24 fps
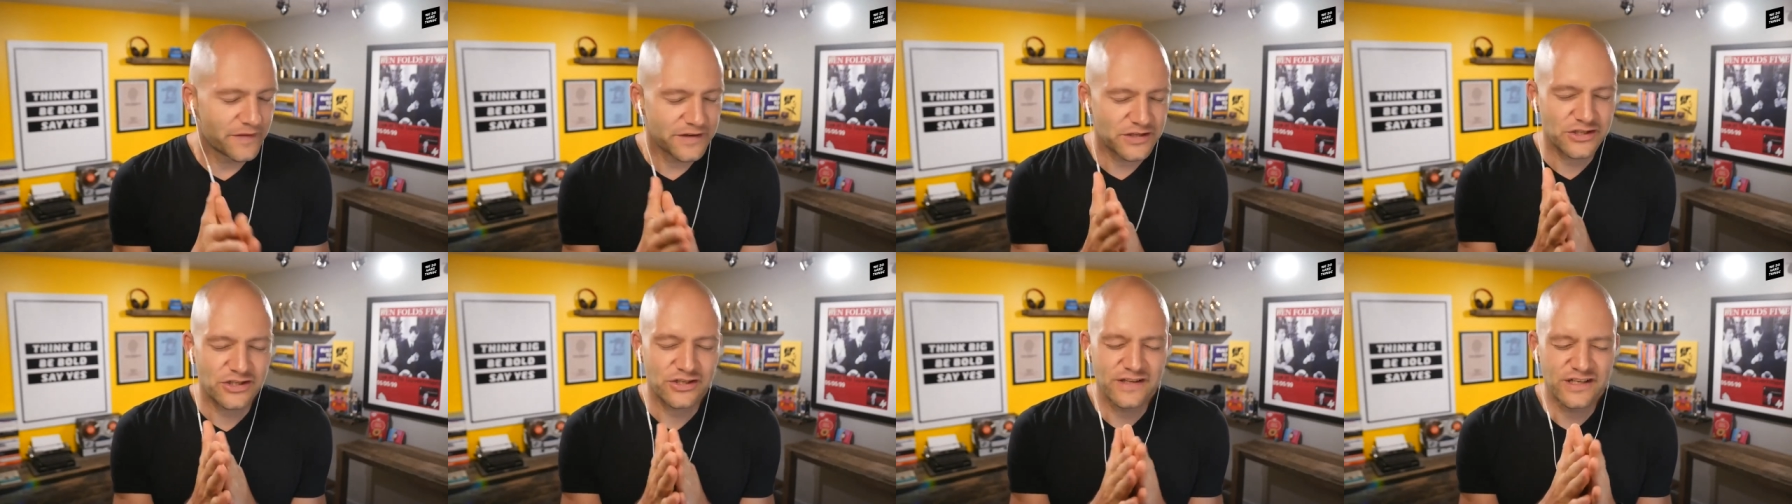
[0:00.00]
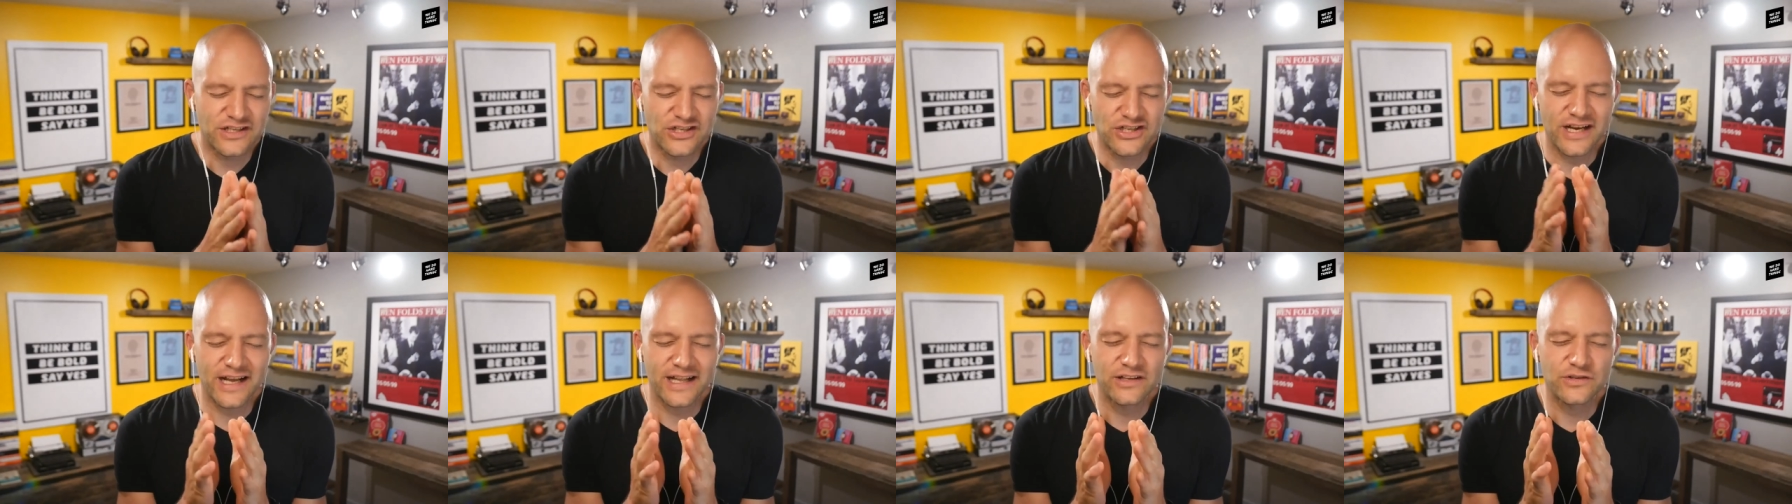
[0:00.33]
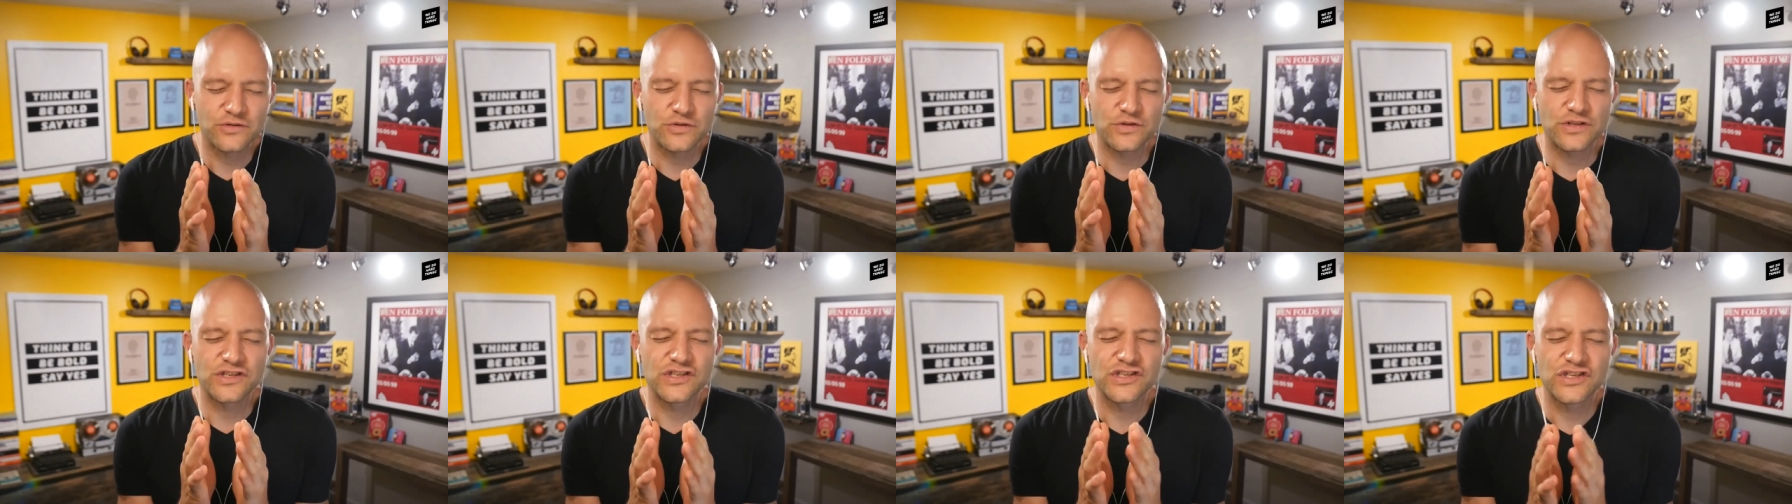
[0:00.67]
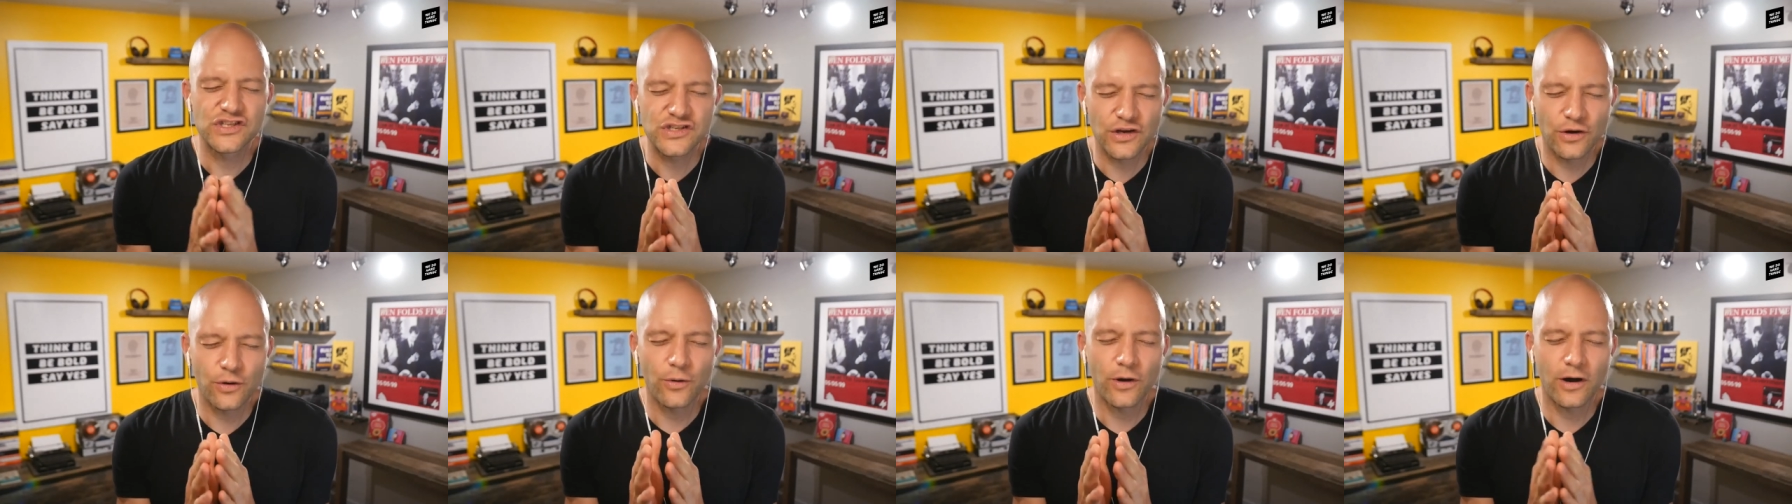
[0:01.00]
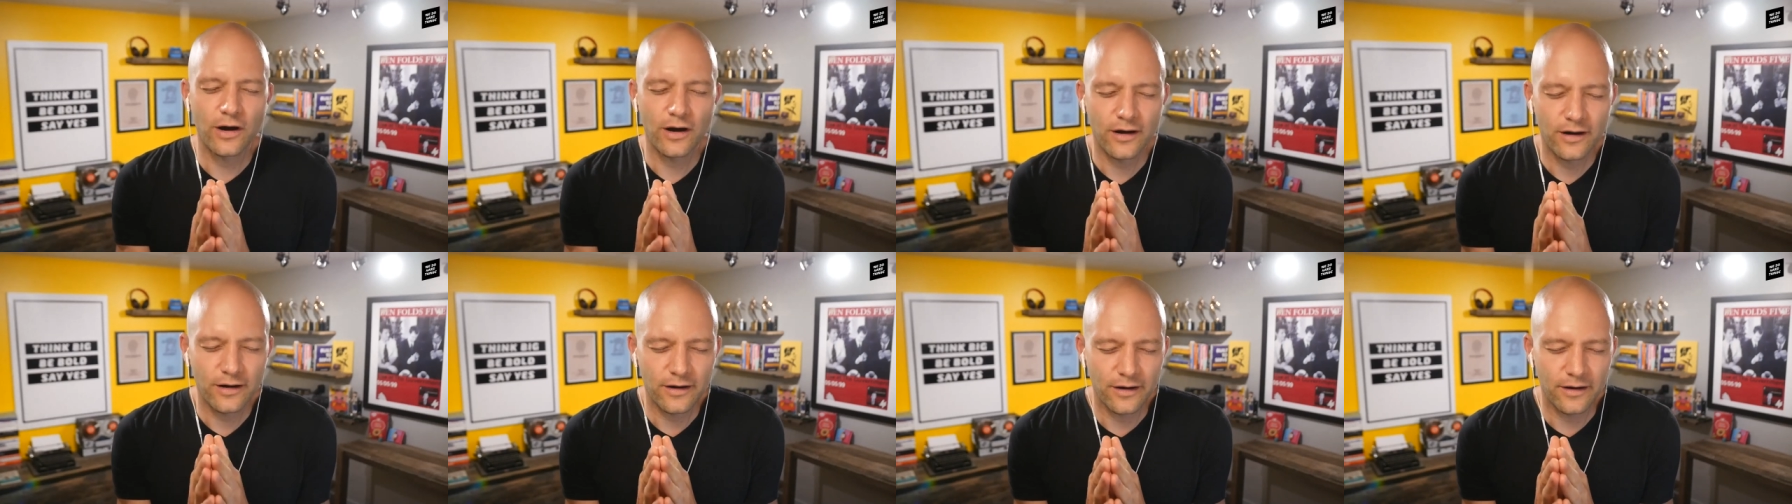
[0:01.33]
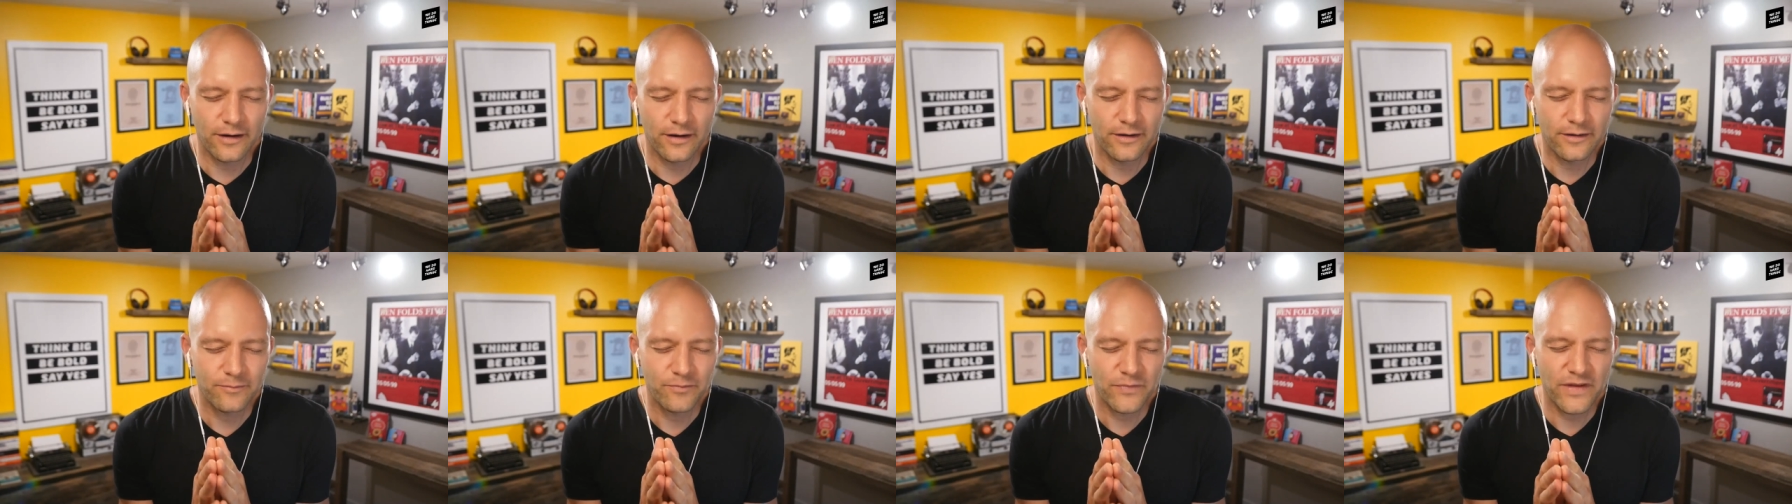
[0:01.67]
this this challenge was so
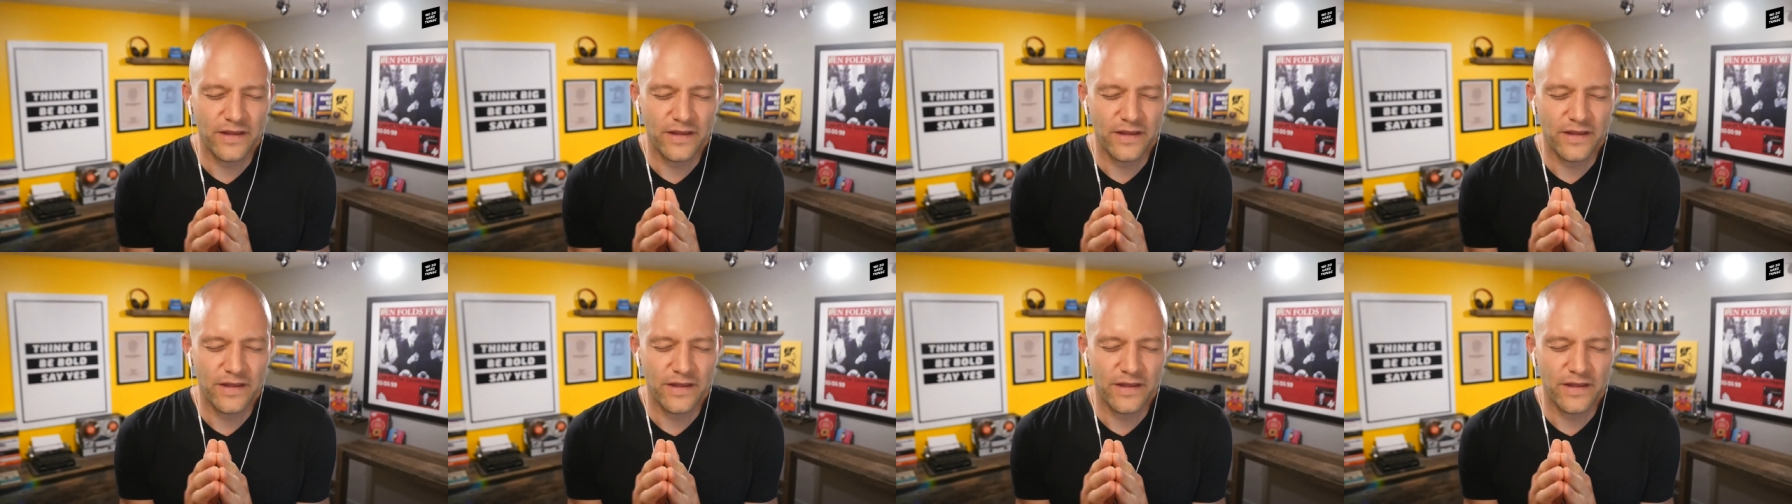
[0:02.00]
hard,